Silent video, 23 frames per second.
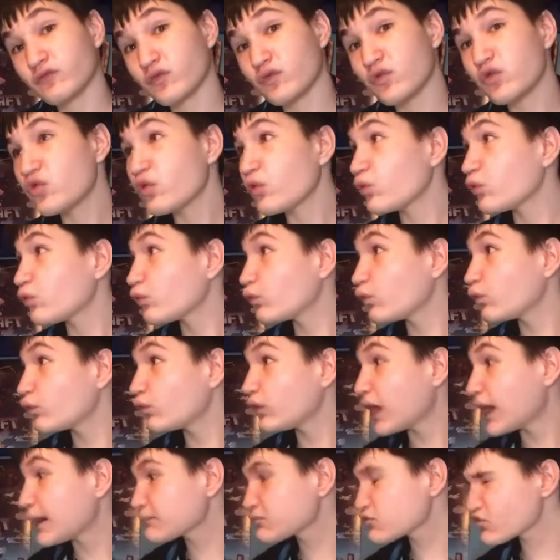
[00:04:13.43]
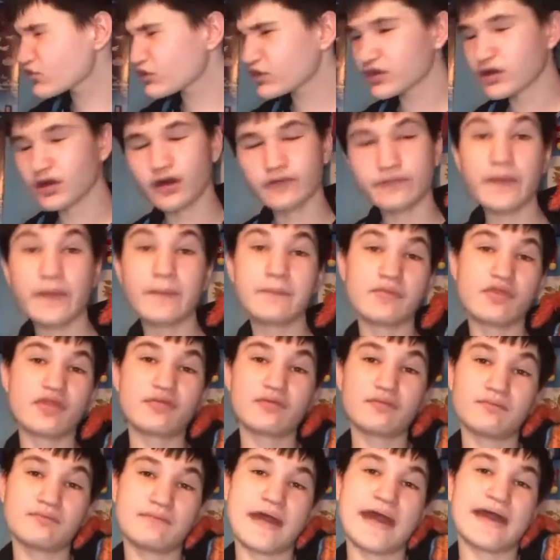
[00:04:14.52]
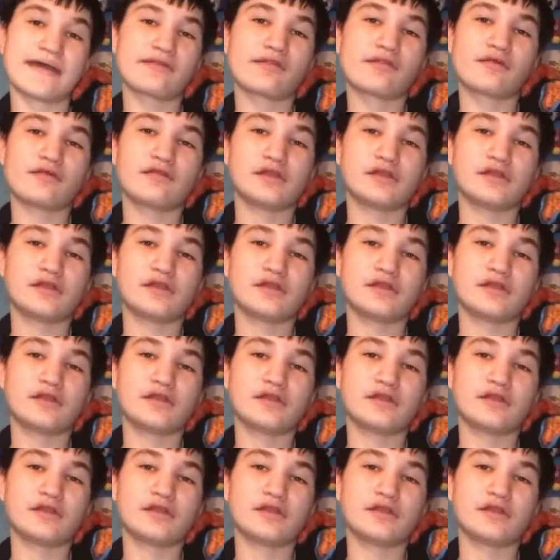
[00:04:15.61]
uh, who, I'm just gonna call them Max and